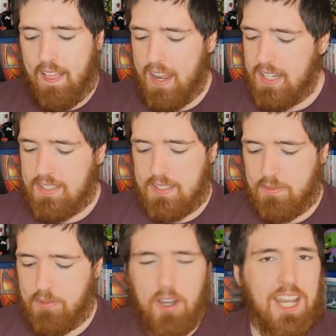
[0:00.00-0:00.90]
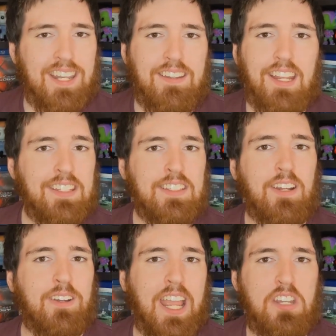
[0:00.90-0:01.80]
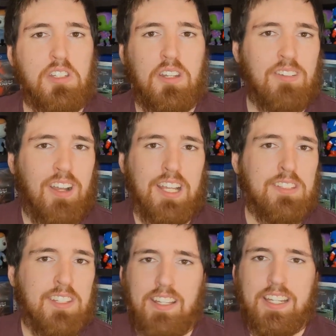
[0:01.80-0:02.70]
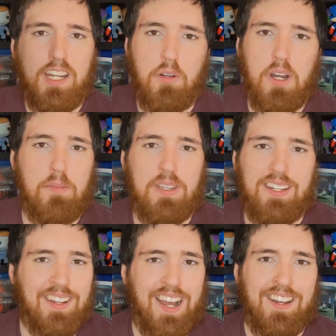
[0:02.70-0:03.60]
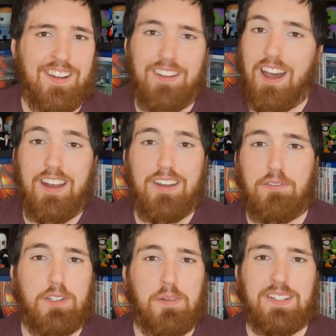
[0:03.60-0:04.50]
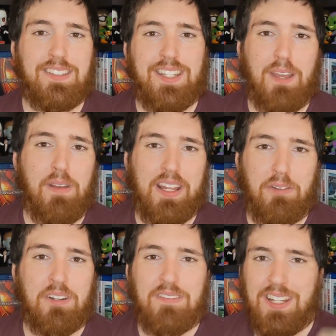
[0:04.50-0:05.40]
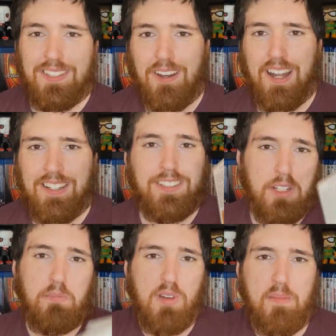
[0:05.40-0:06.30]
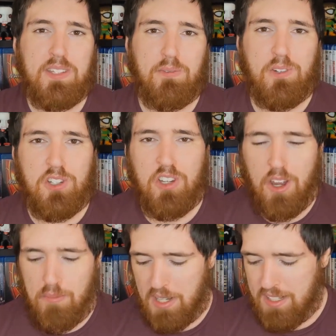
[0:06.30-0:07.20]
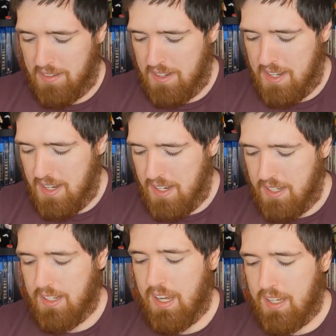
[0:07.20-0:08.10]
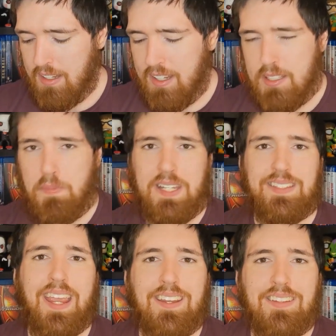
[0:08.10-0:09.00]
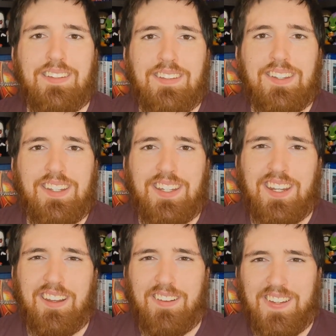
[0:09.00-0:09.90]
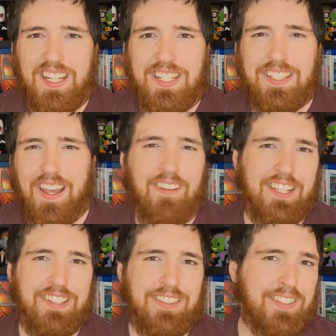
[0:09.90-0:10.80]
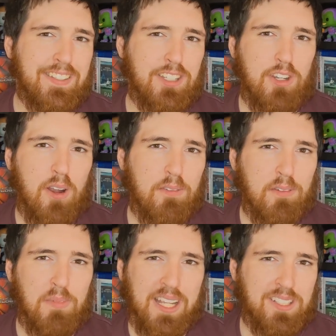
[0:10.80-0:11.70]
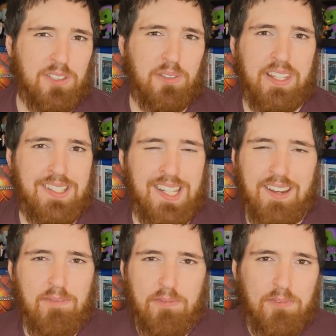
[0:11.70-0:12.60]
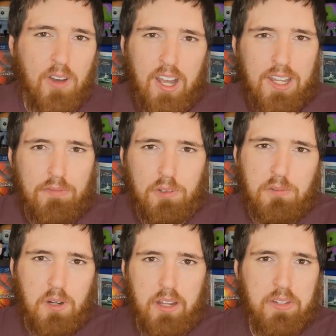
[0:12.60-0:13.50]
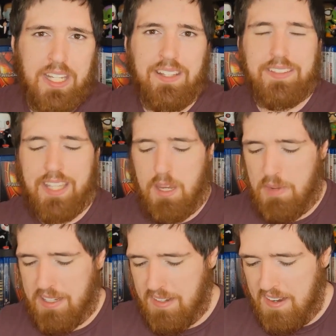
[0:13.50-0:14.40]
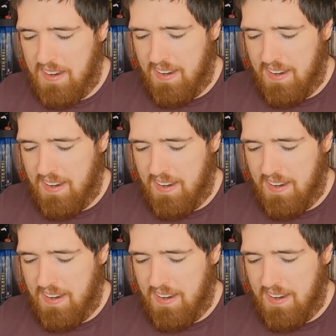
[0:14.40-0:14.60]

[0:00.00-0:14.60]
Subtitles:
It's fine. It's an okay show. I used to like it quite a bit. I don't know. I don't have too much to say about that one. It's alright. It's a good premise for a show, but yeah, it's a bit dated. You know, you can tell that this is a show from 2005 or whatever year this came out.